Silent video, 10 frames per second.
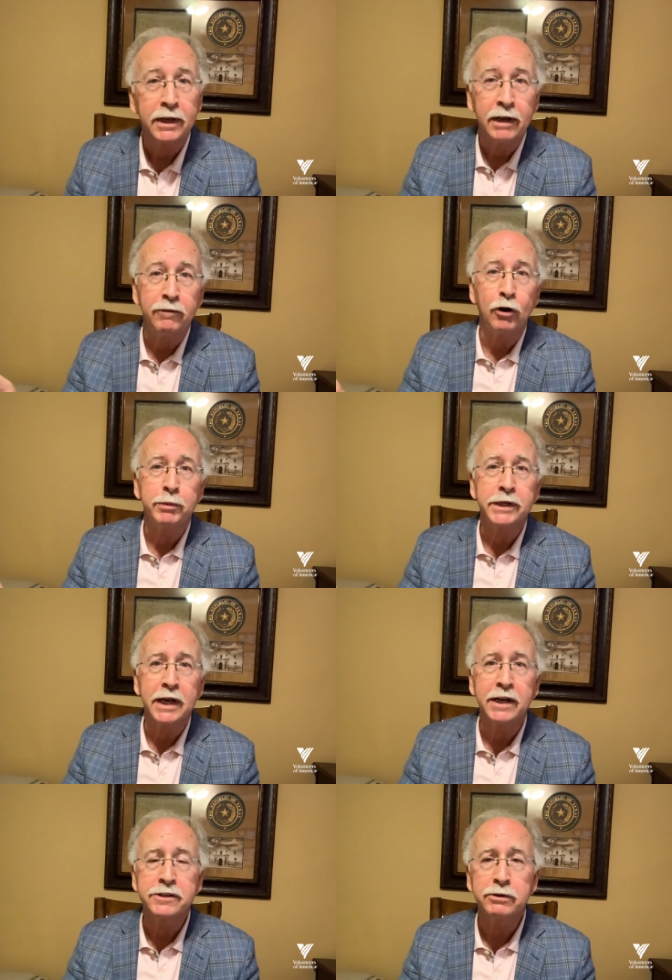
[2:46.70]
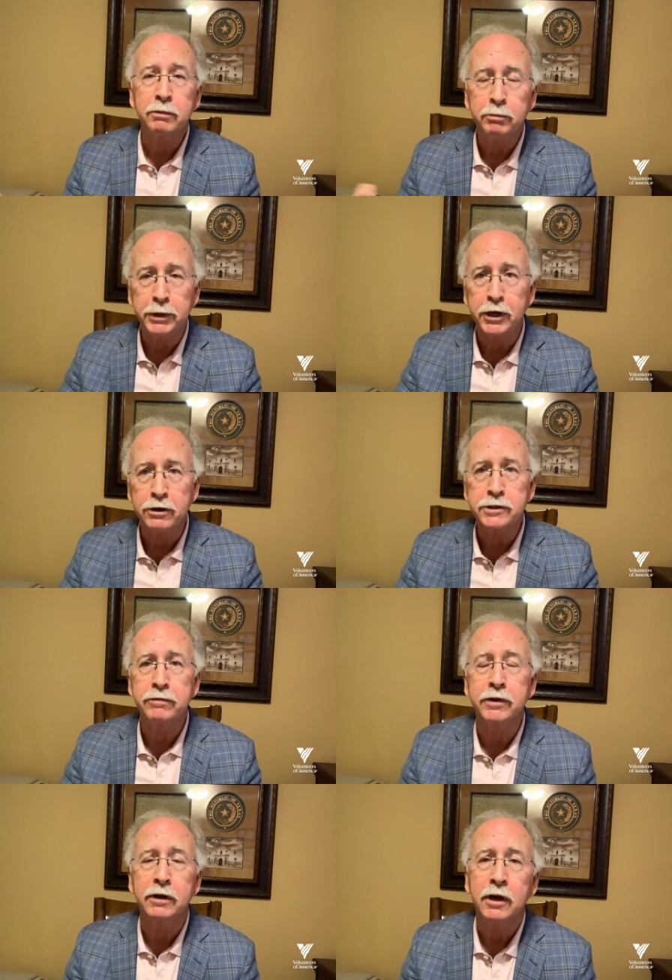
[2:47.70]
have all been canceled because
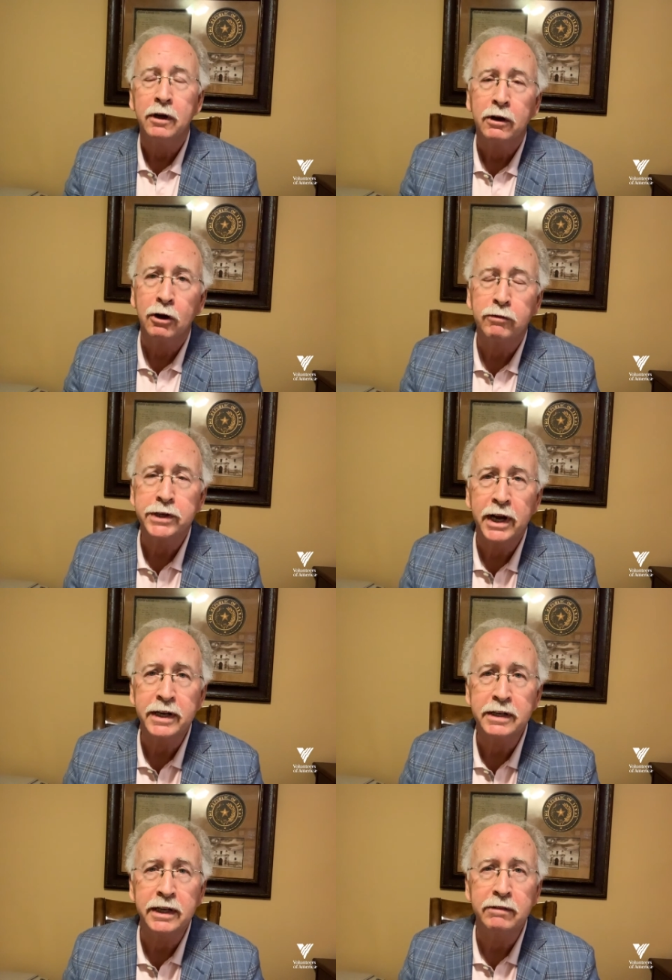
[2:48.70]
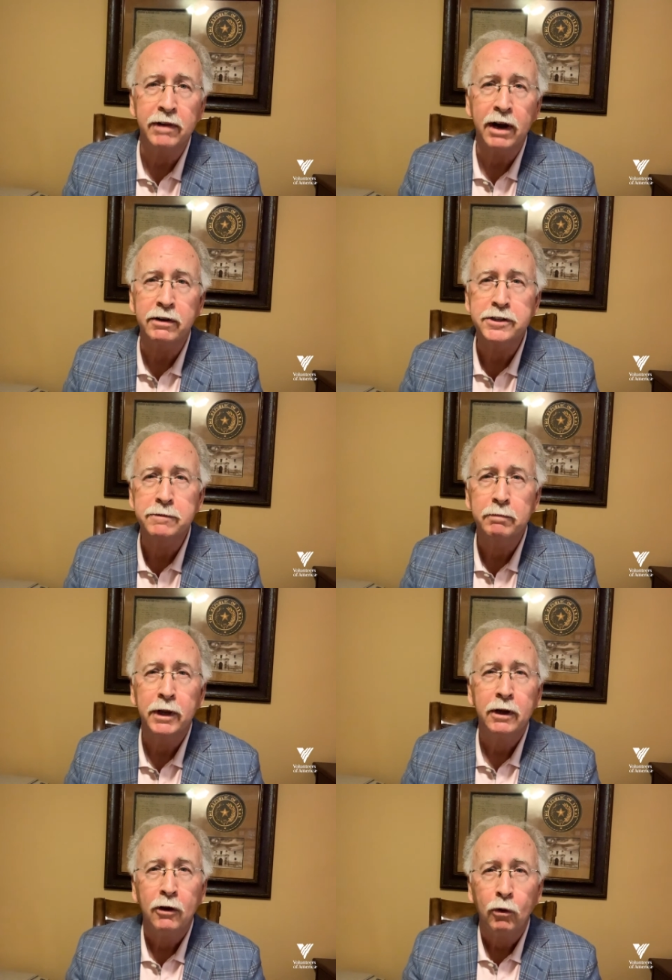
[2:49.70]
of the COVID-19 virus.
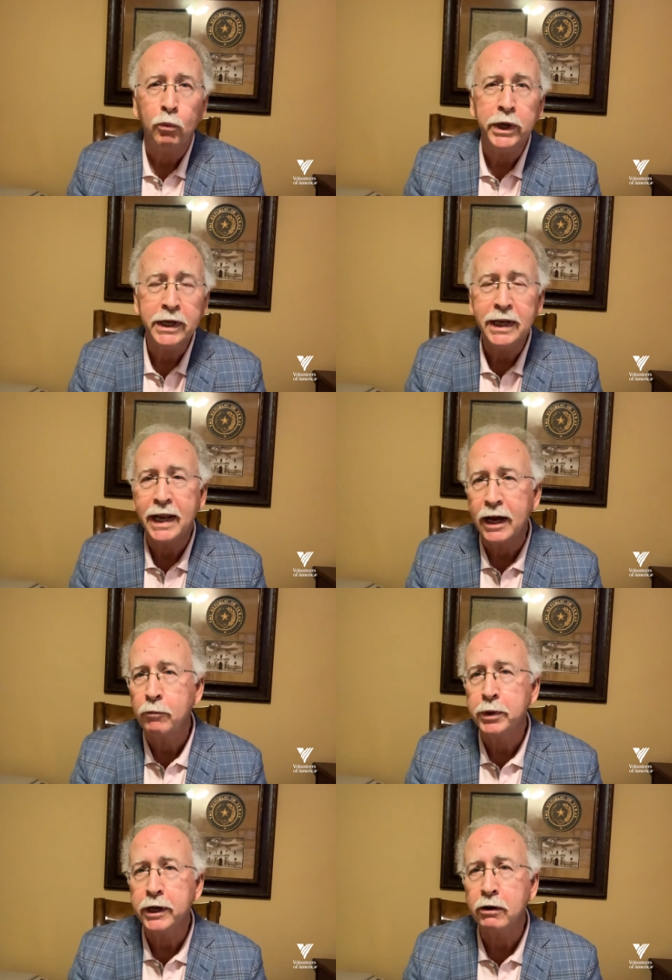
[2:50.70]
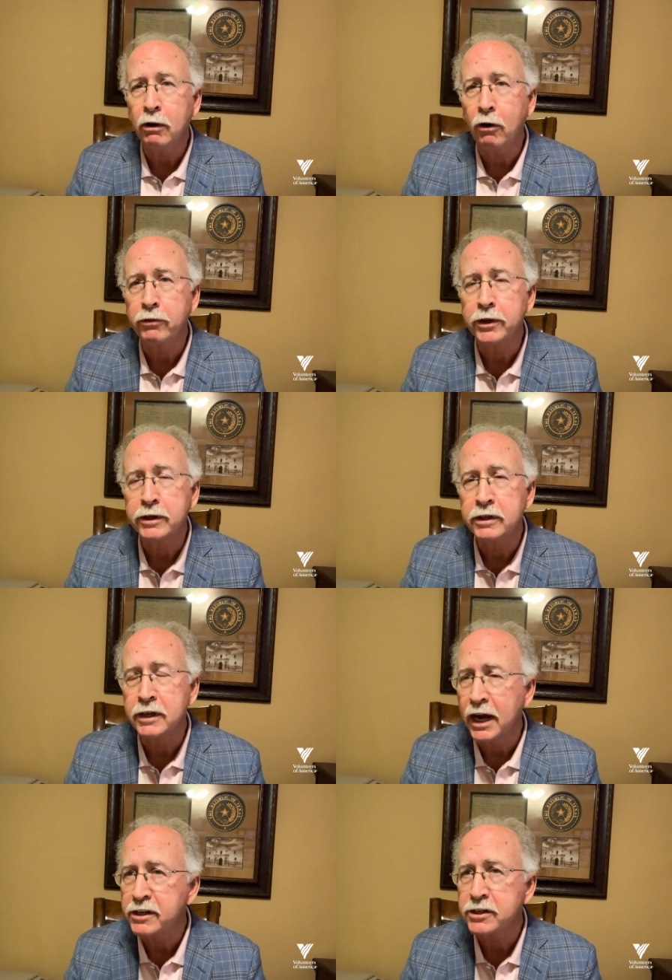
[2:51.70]
We need help here on the
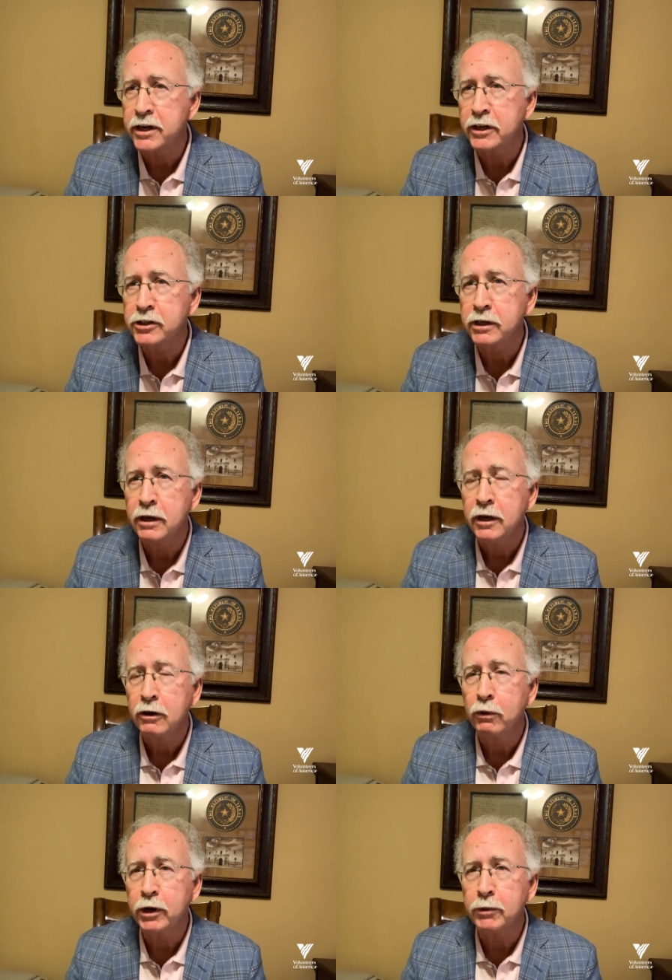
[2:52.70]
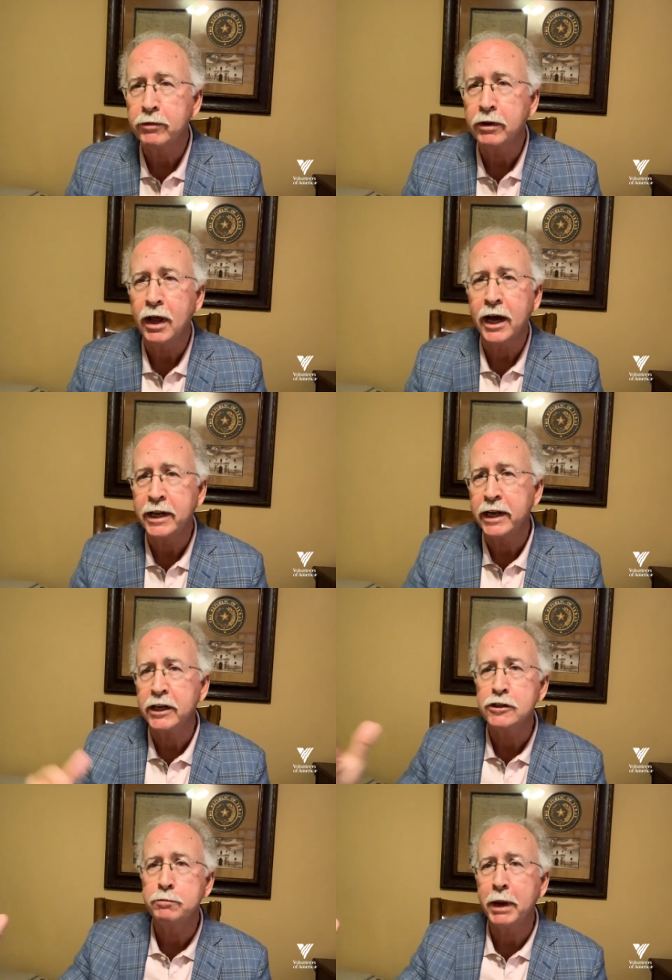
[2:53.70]
tax deduction, going above the line and
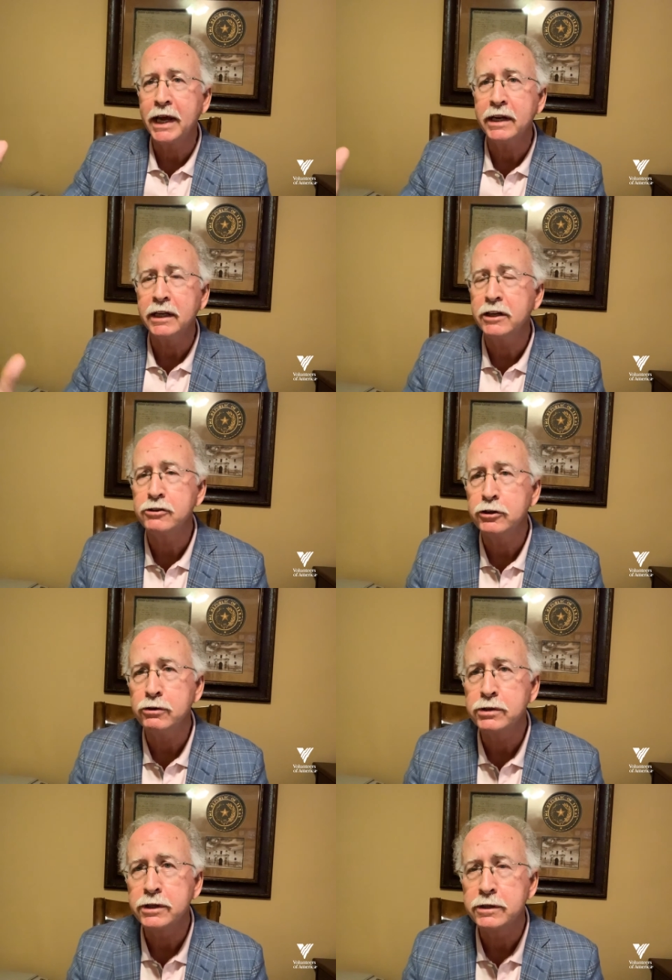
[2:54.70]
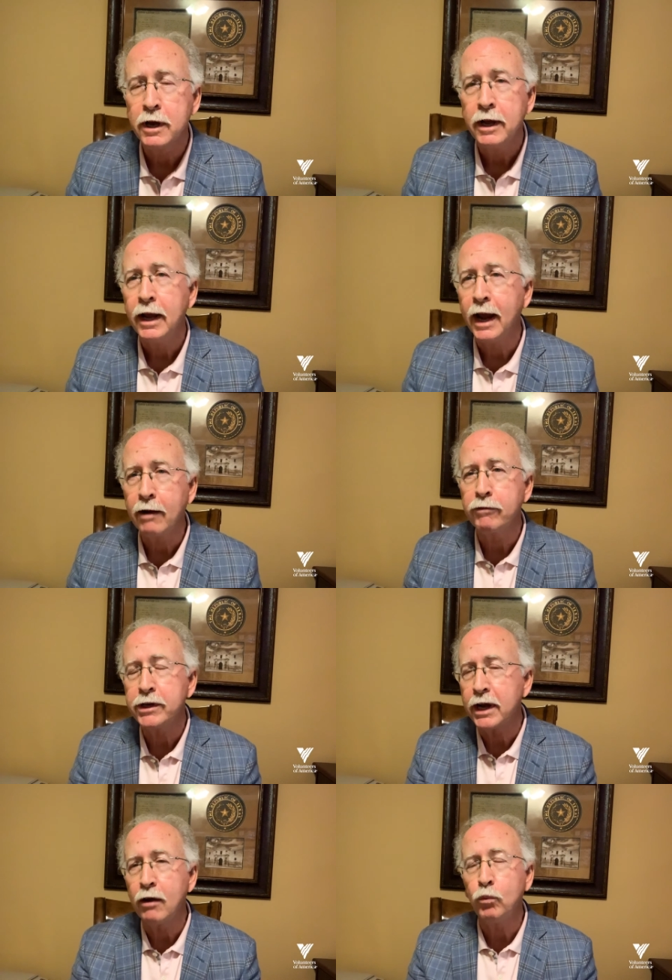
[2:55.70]
expanding its usage. Every
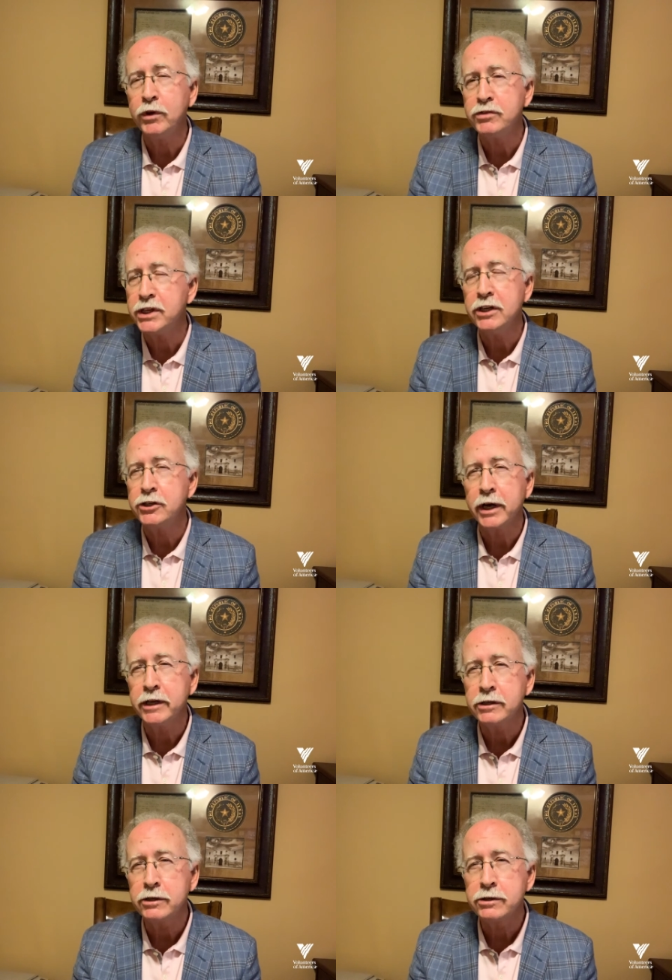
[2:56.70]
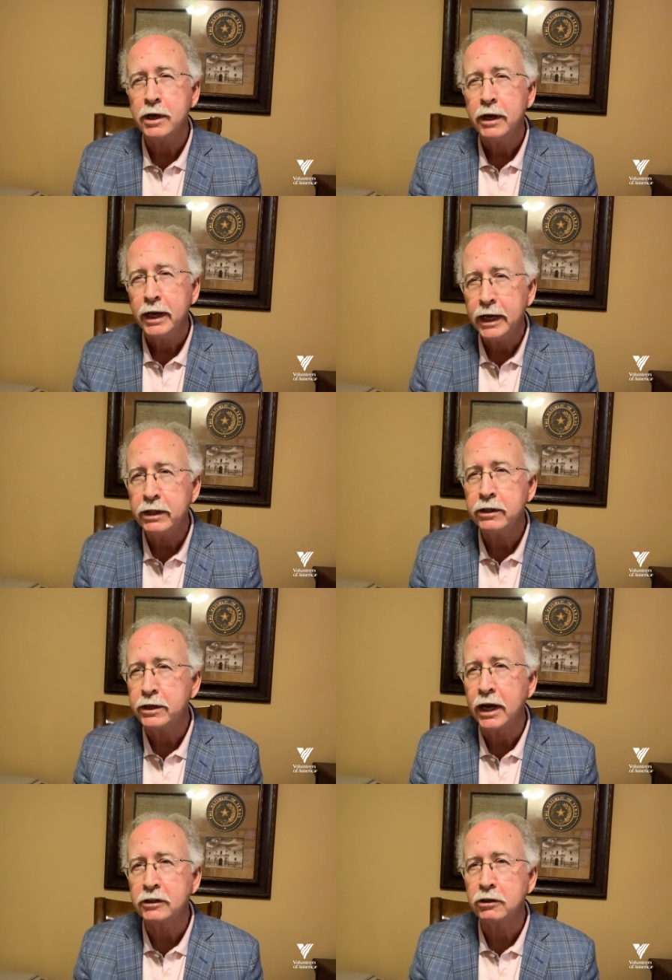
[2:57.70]
time we've seen changes in the
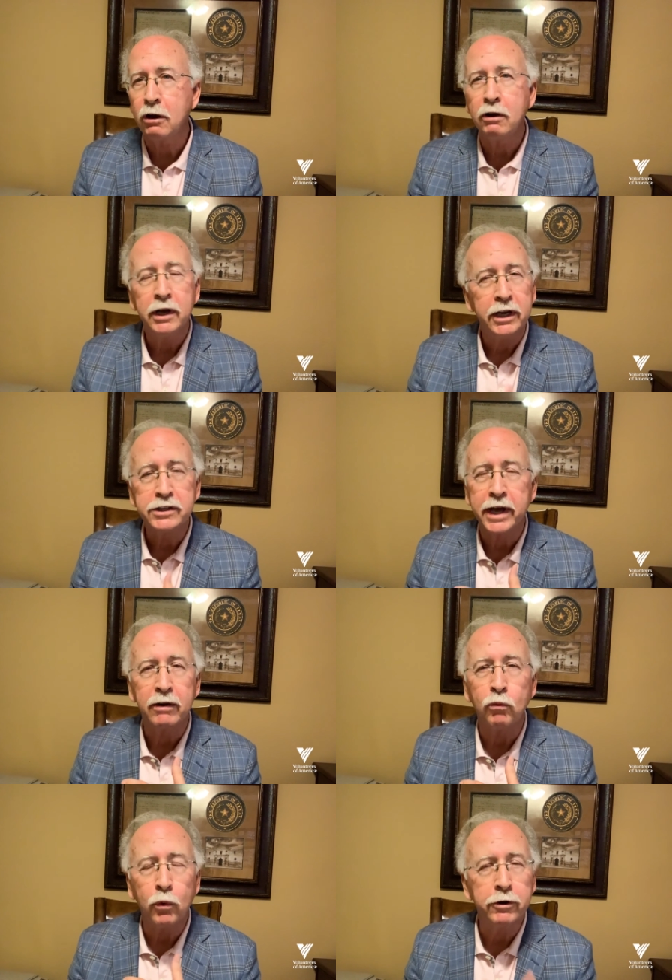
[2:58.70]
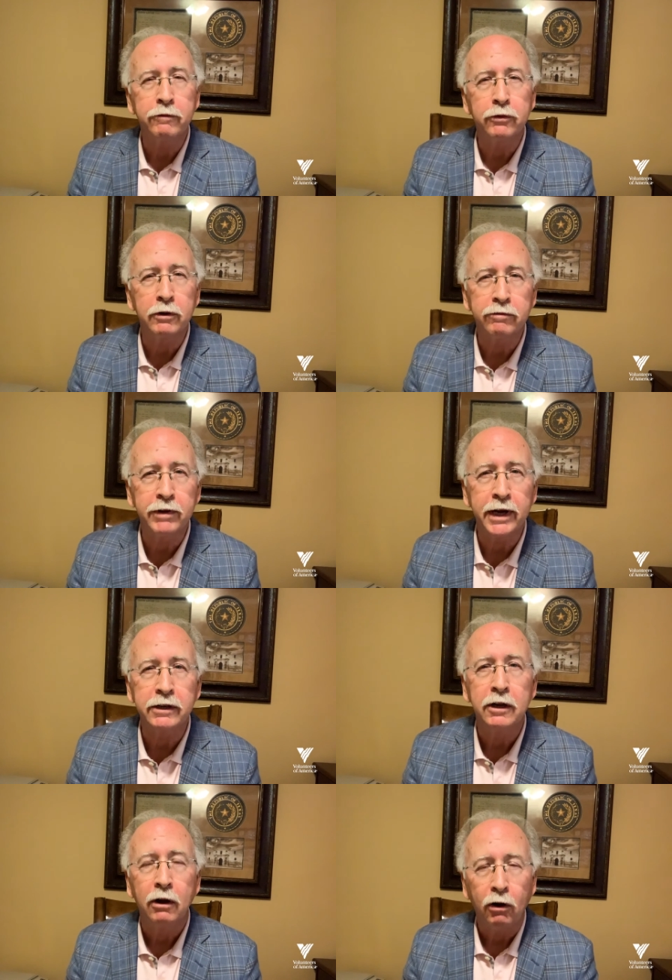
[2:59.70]
tax law, it's had a wonderful effect
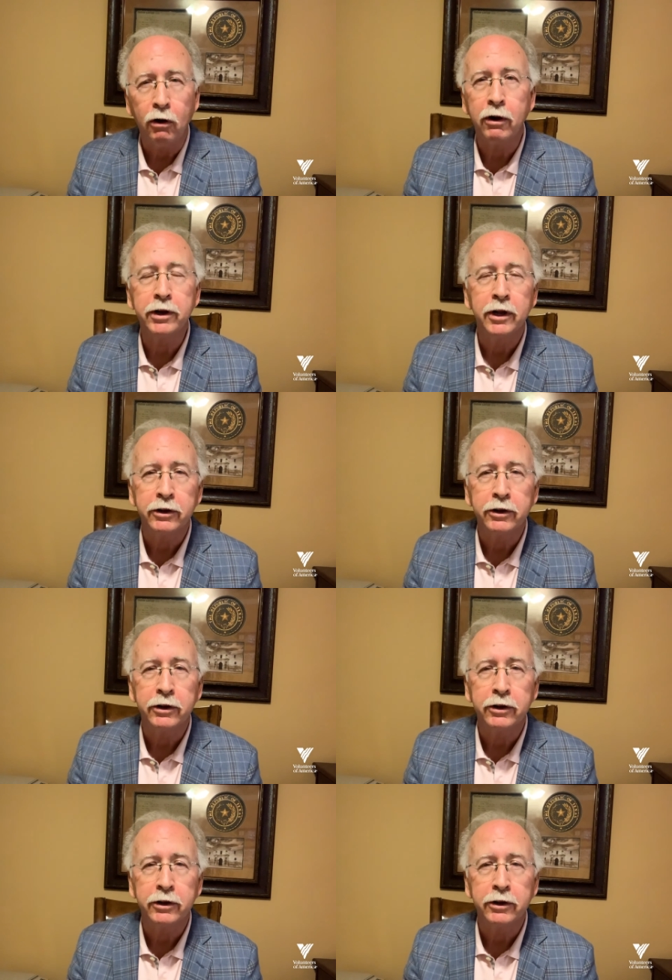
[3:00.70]
on